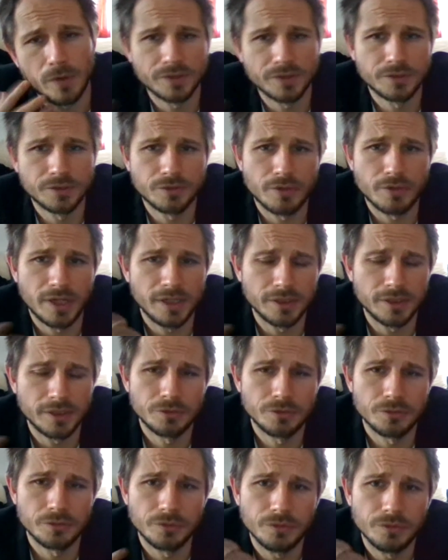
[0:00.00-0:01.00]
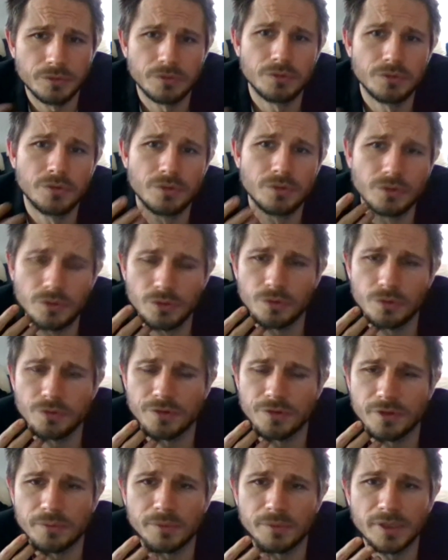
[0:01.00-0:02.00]
we are trying to do
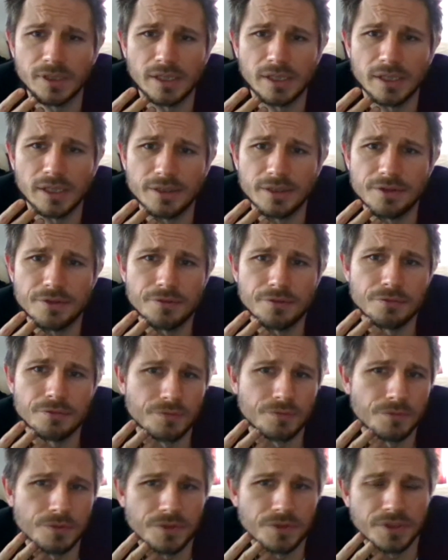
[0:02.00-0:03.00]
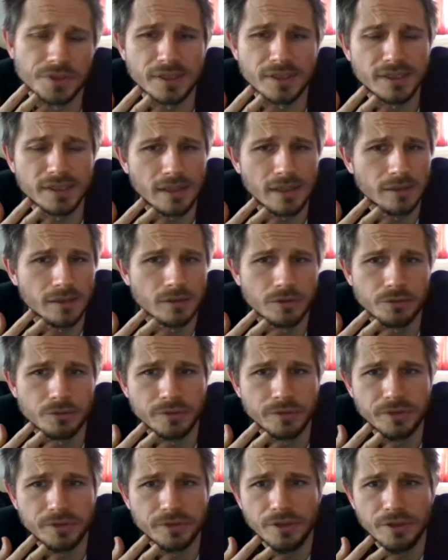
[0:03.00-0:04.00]
something like this in a dialogue
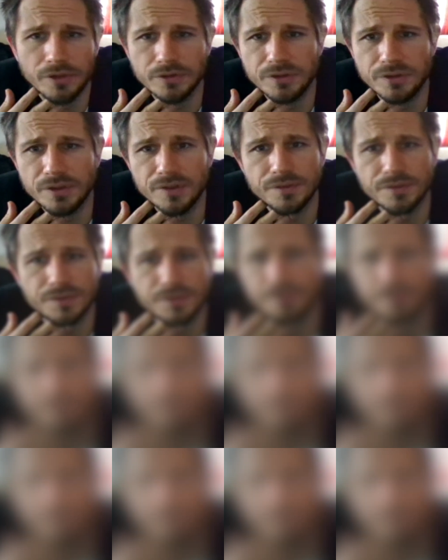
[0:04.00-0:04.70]
with the audience.